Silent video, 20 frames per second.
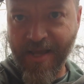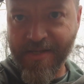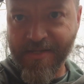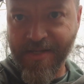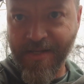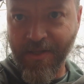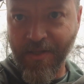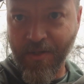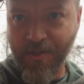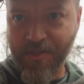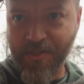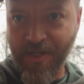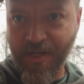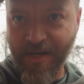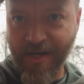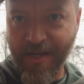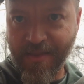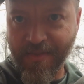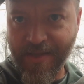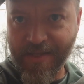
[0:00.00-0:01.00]
gasket looks
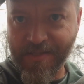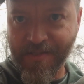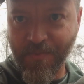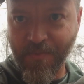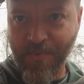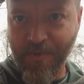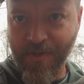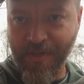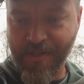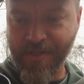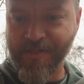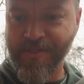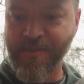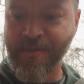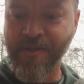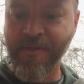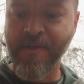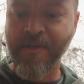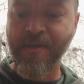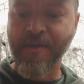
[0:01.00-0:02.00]
like, and that's the one
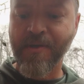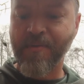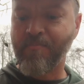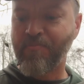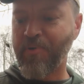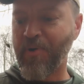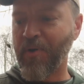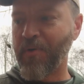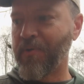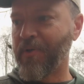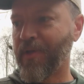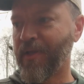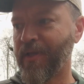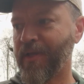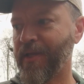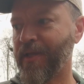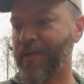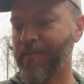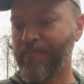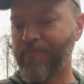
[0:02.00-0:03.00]
that's prone to
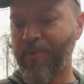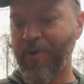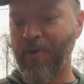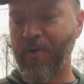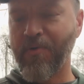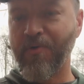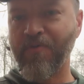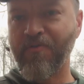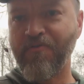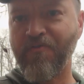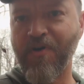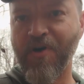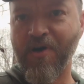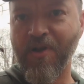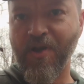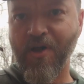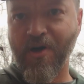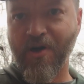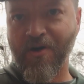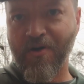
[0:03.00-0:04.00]
leak and prone to
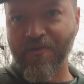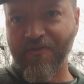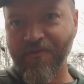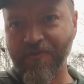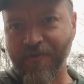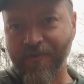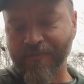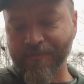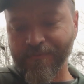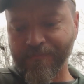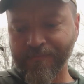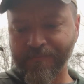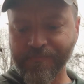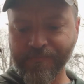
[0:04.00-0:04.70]
fall off.